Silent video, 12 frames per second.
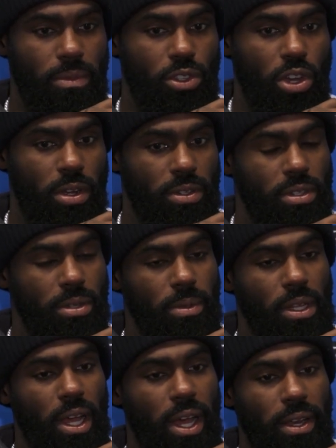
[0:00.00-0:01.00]
talking to him
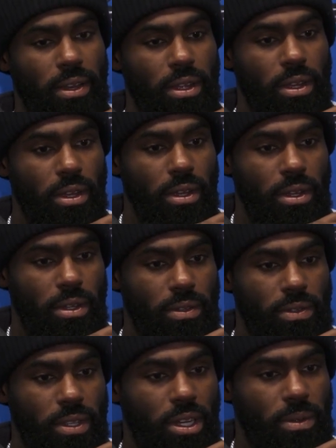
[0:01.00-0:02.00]
a lot,
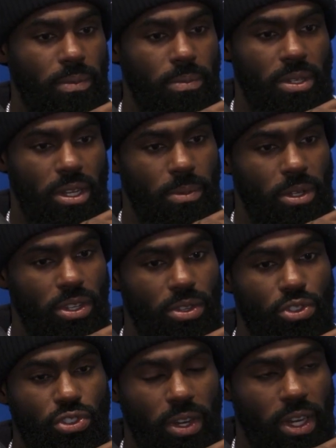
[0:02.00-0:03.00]
telling telling me to
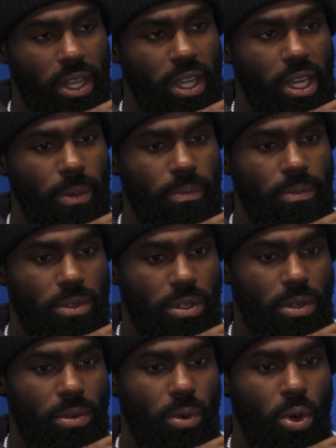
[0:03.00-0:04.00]
use training camp
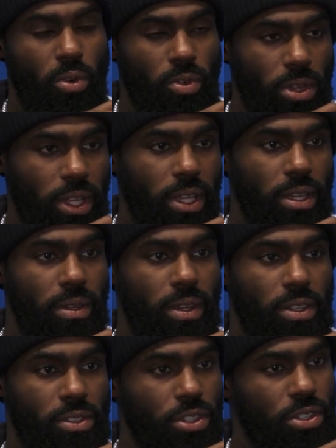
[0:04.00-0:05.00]
to overly
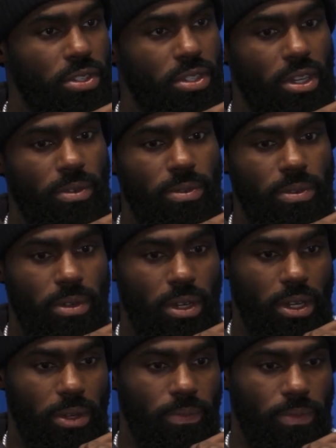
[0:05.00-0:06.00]
exert yourself,
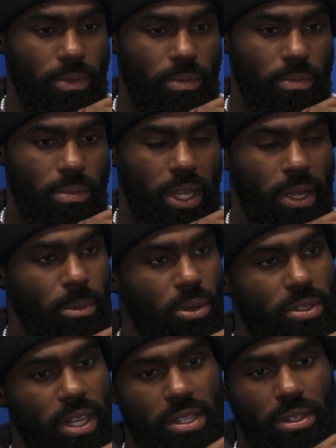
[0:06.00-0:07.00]
um, playing
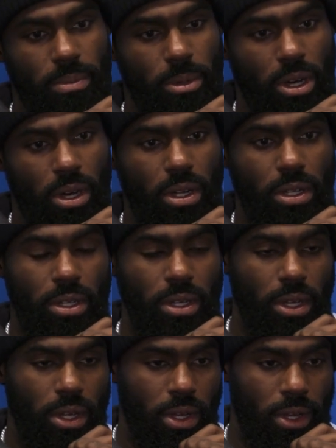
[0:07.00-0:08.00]
both sides of the ball,
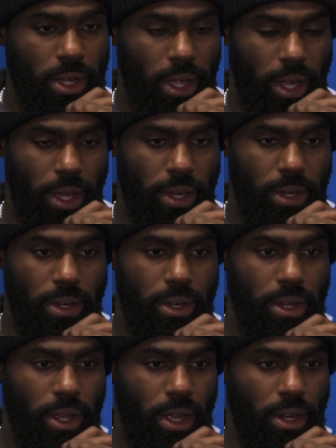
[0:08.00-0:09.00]
and
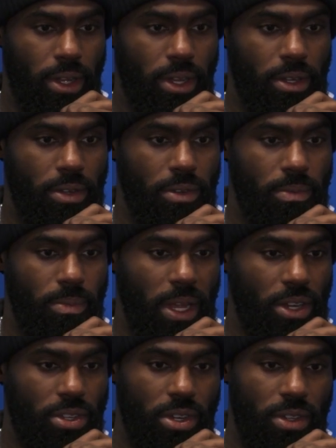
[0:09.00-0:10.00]
and uh,
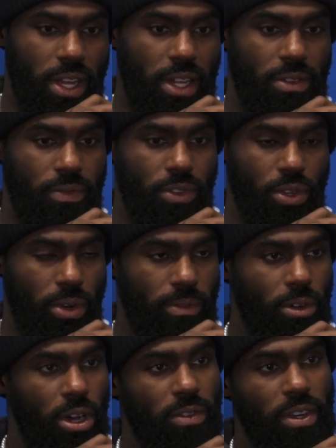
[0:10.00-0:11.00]
making sure that you're
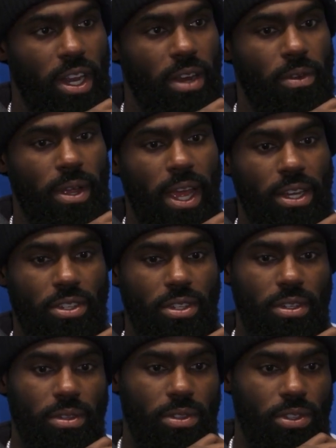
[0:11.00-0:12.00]
involved in every
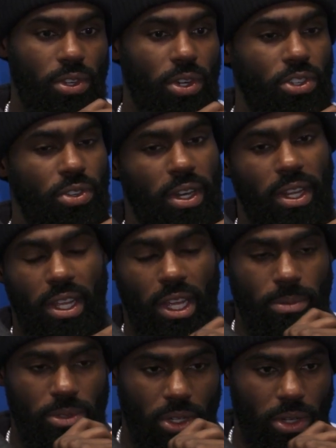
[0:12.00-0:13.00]
action during training
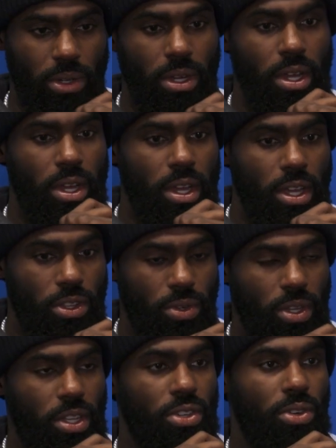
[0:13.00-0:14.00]
camp, so
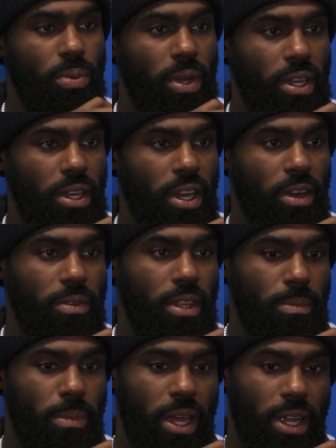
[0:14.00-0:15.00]
you get your wind and
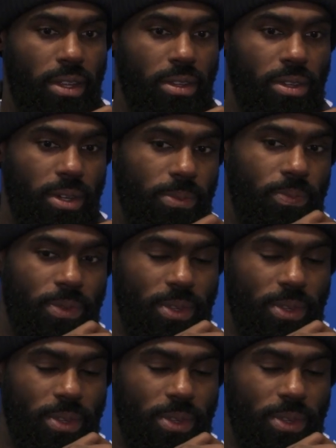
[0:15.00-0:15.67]
everything back. You know,